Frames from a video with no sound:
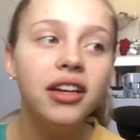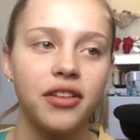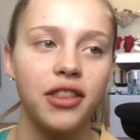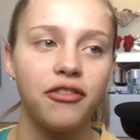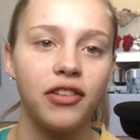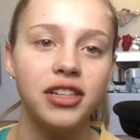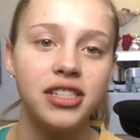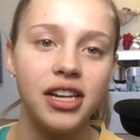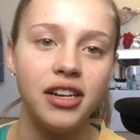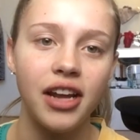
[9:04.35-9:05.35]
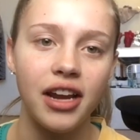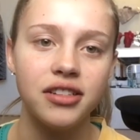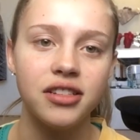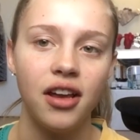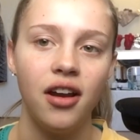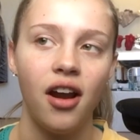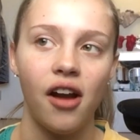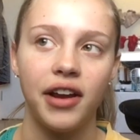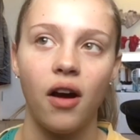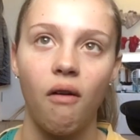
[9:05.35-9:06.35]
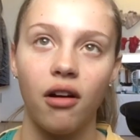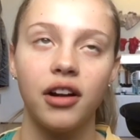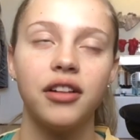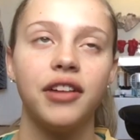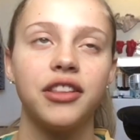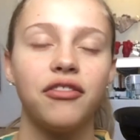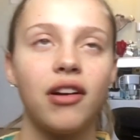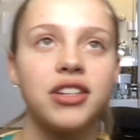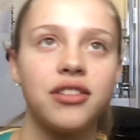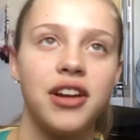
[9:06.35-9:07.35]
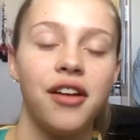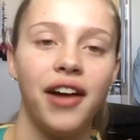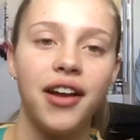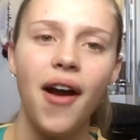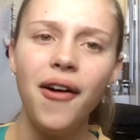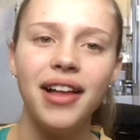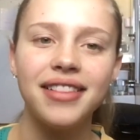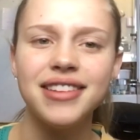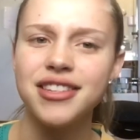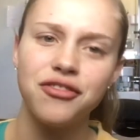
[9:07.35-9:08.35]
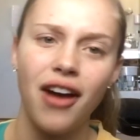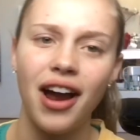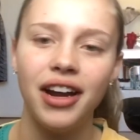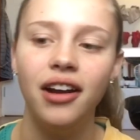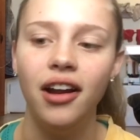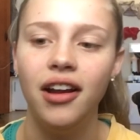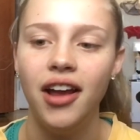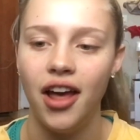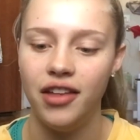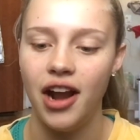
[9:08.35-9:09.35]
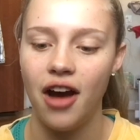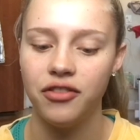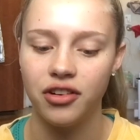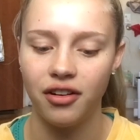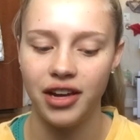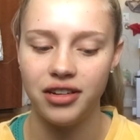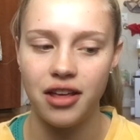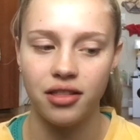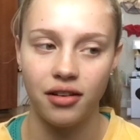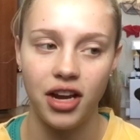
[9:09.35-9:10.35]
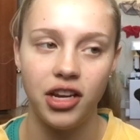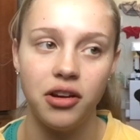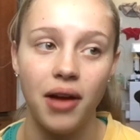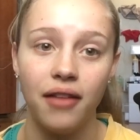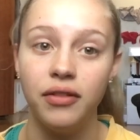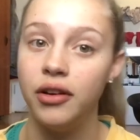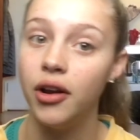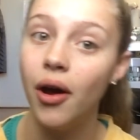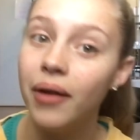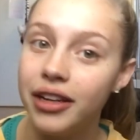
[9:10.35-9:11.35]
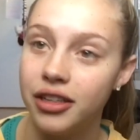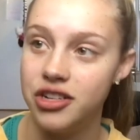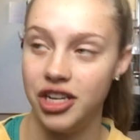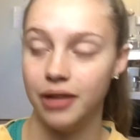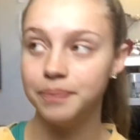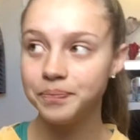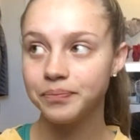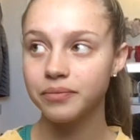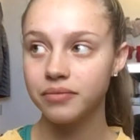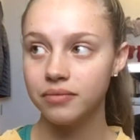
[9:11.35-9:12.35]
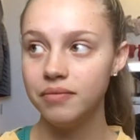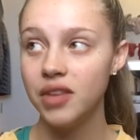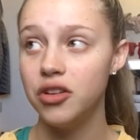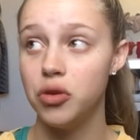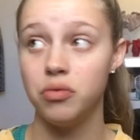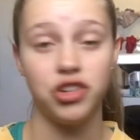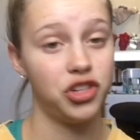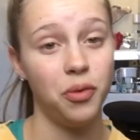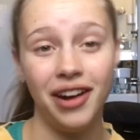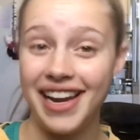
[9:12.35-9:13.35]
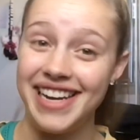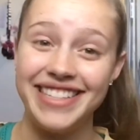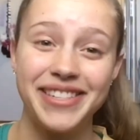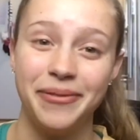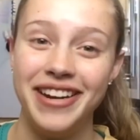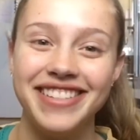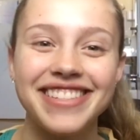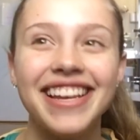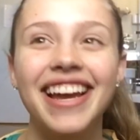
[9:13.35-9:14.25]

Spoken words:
Like the first 10 days are like hard. Like the first 3 you're like, oh, like this is fine, and then after like day 3 you have no energy, you just want to eat sweets.